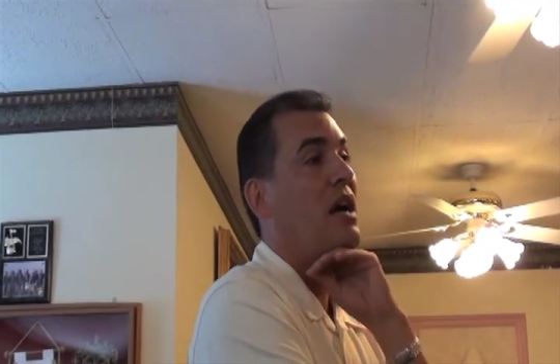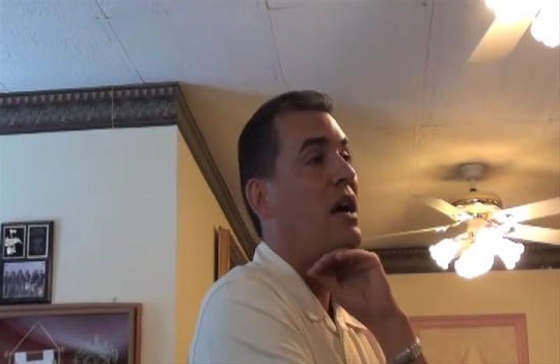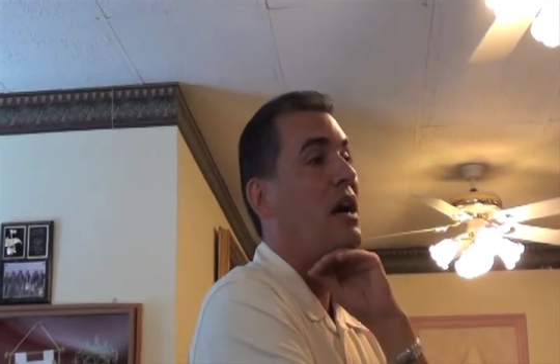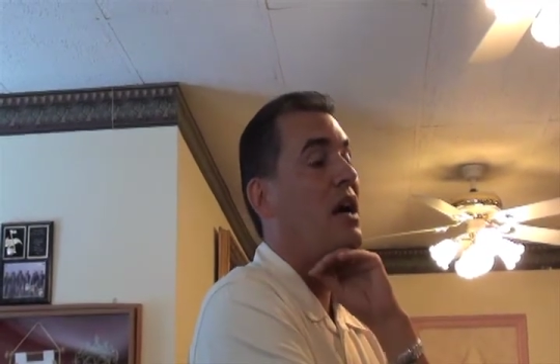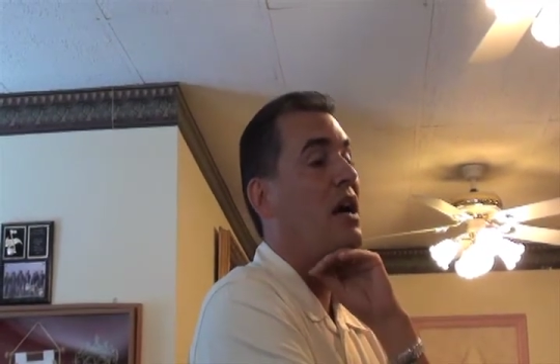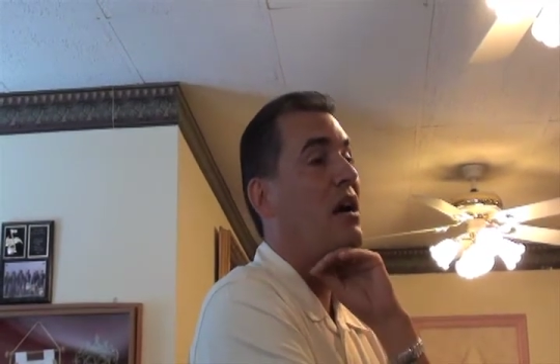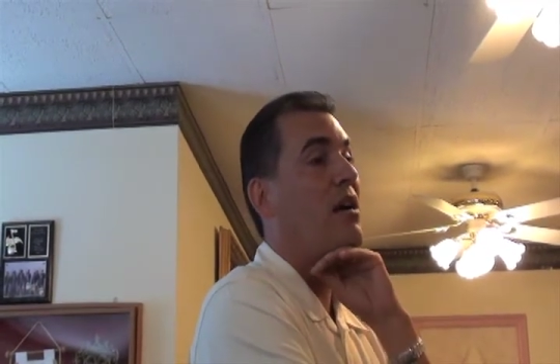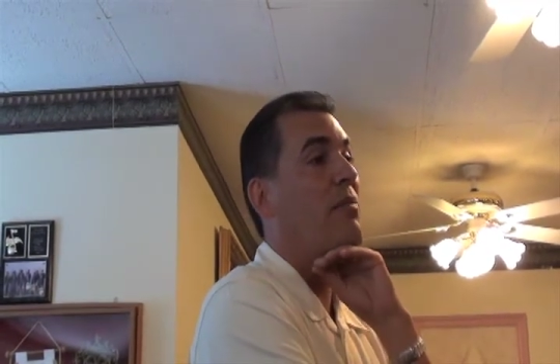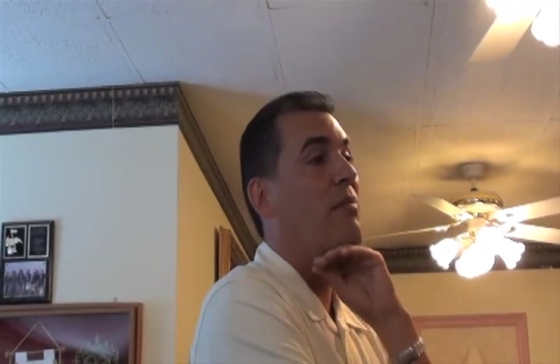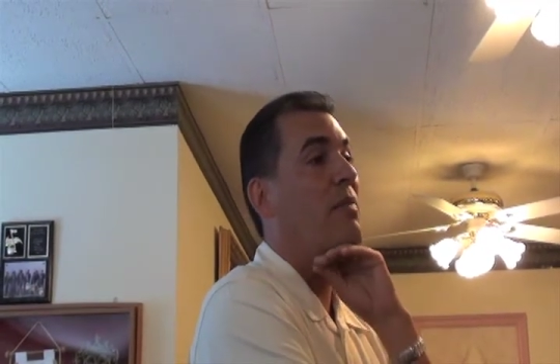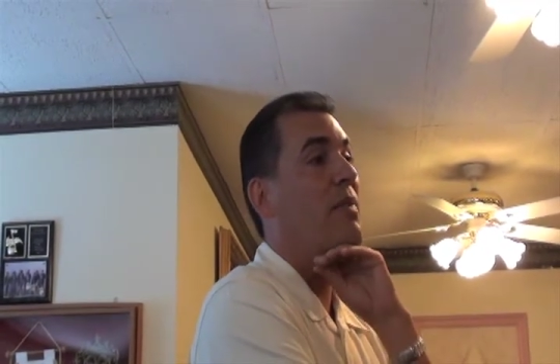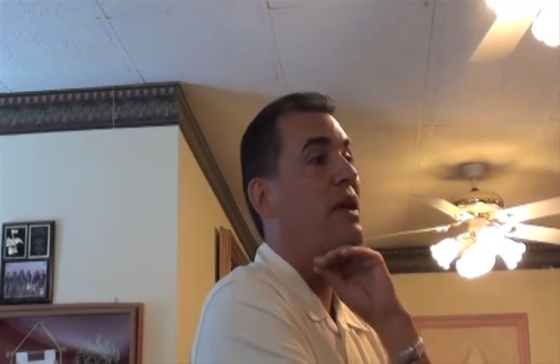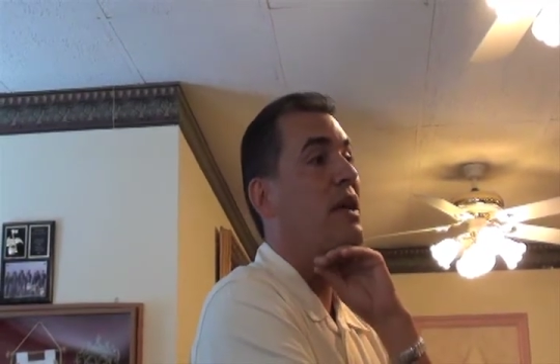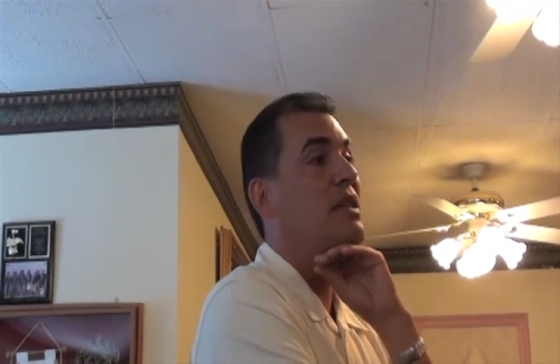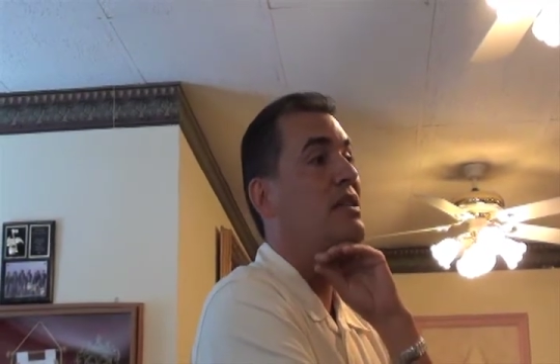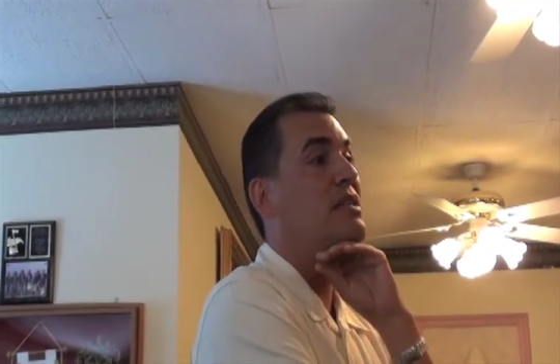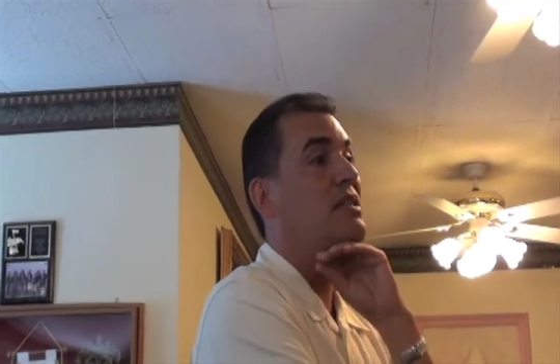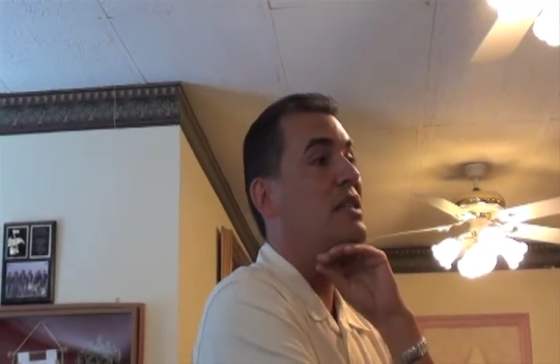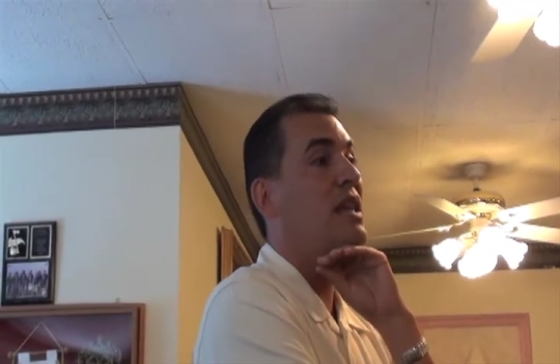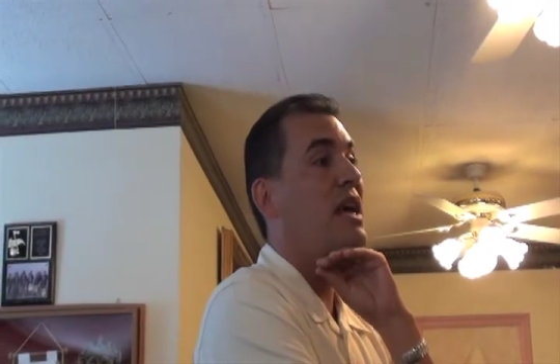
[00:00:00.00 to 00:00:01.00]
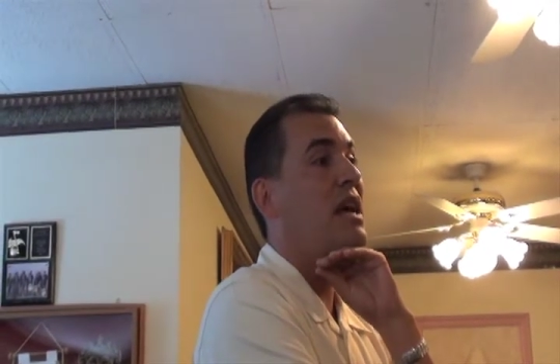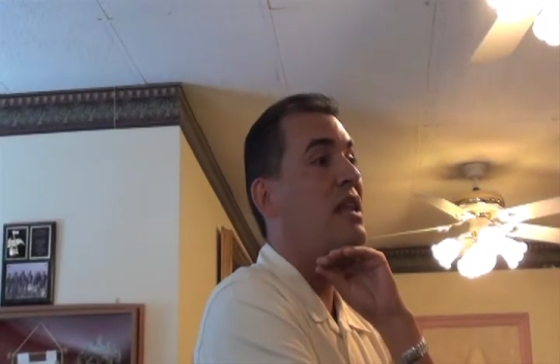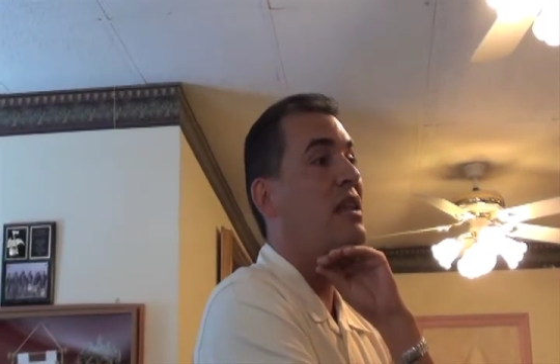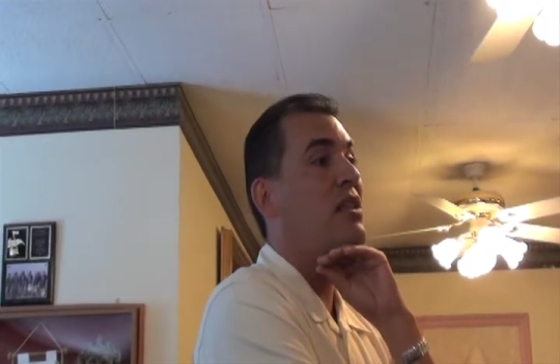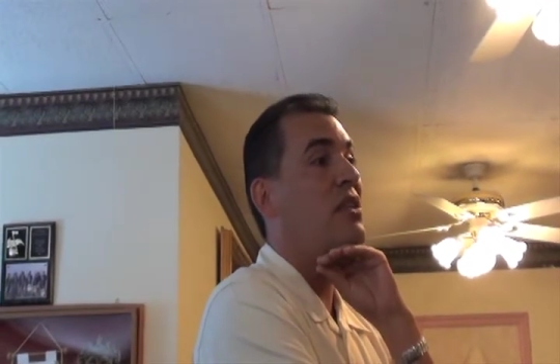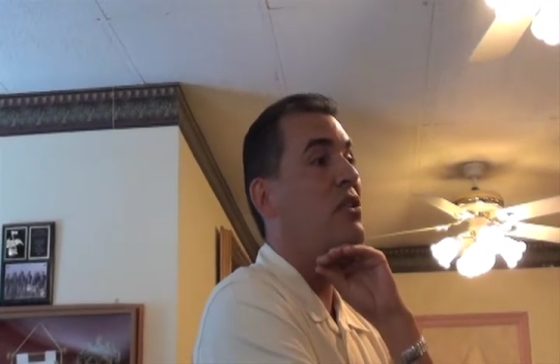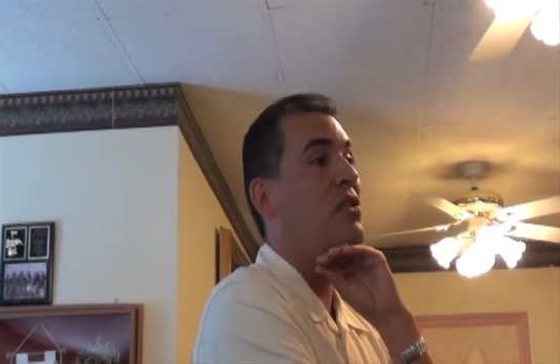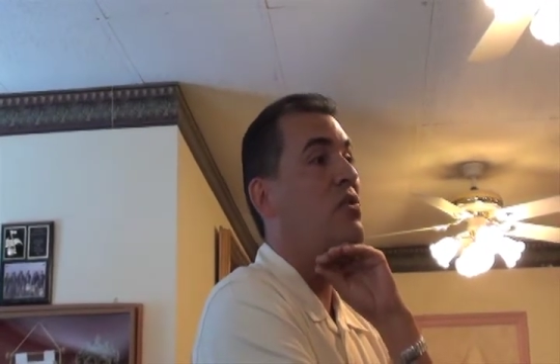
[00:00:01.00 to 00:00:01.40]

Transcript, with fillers: Um, instead,